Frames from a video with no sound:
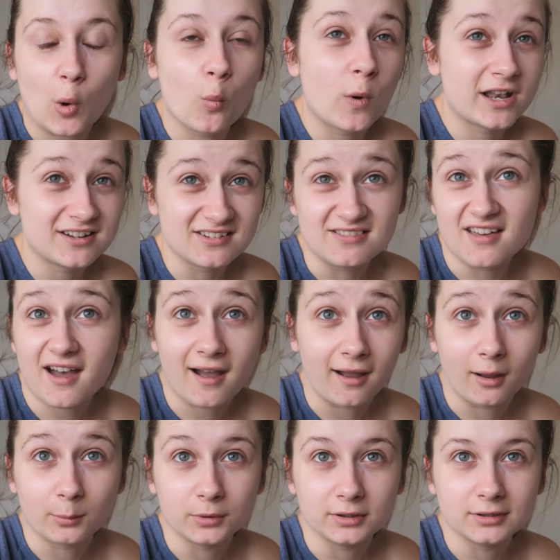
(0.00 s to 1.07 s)
When did that
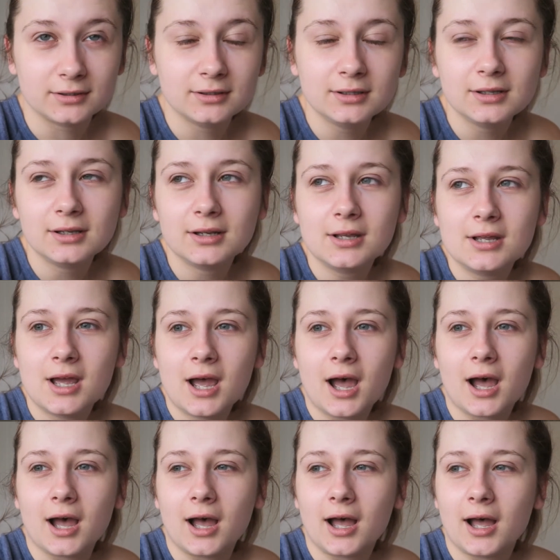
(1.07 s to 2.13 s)
happen?
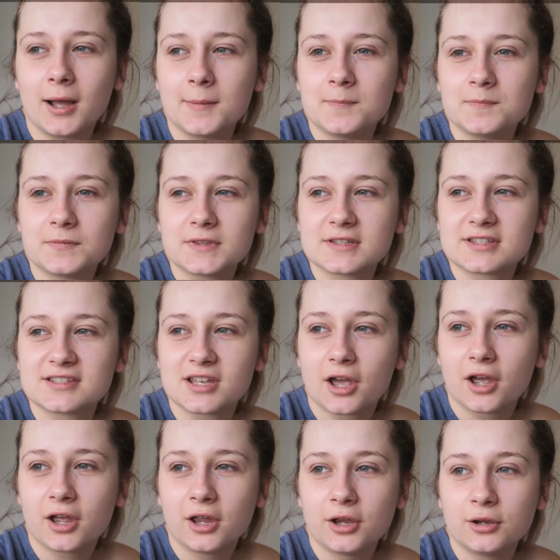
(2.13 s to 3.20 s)

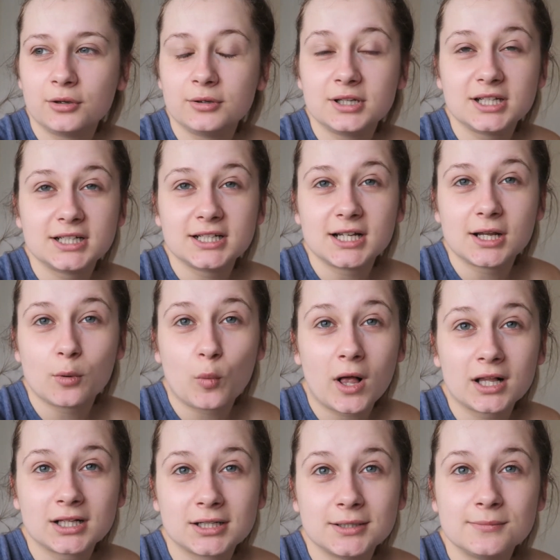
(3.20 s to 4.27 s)
So,
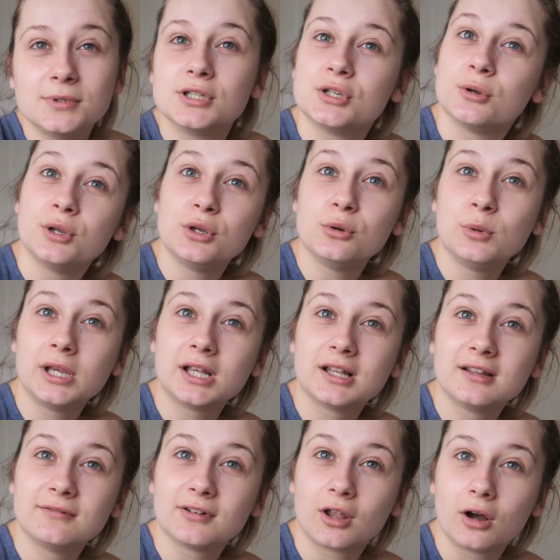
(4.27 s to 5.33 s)
welcome to a new
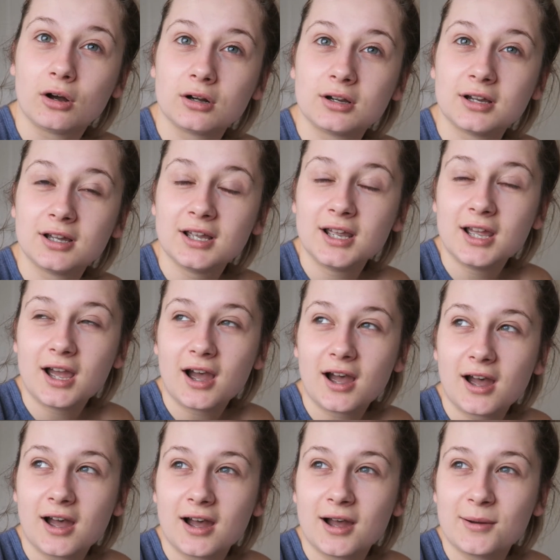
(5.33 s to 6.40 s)
weekly vlog.
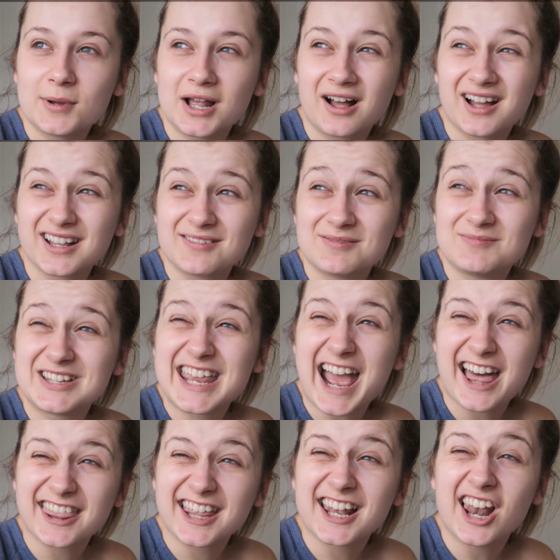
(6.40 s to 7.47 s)
I
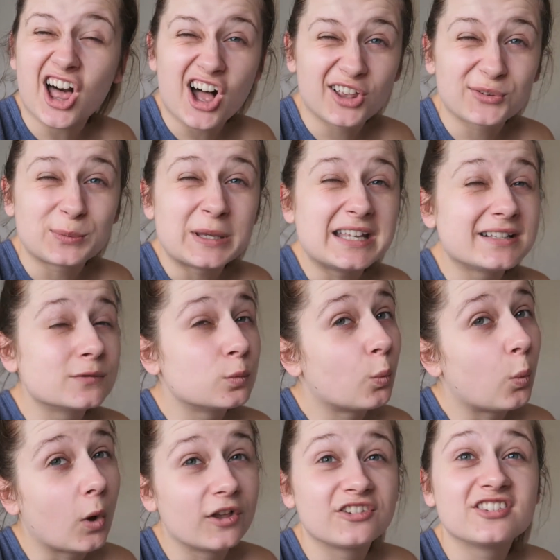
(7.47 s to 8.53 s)
gathered last week's
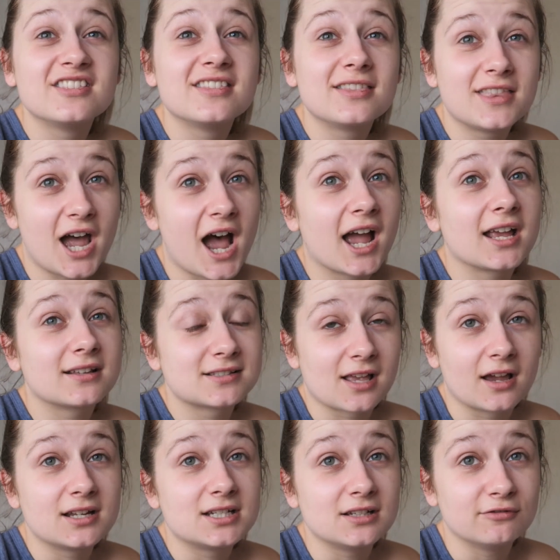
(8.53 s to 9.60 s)
wasn't that
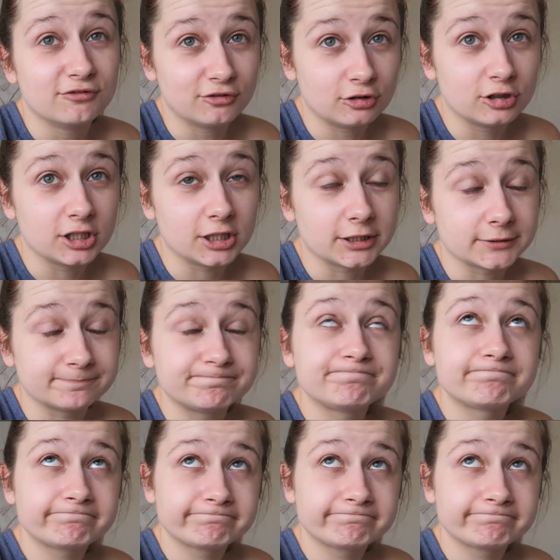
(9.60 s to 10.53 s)
exciting for you,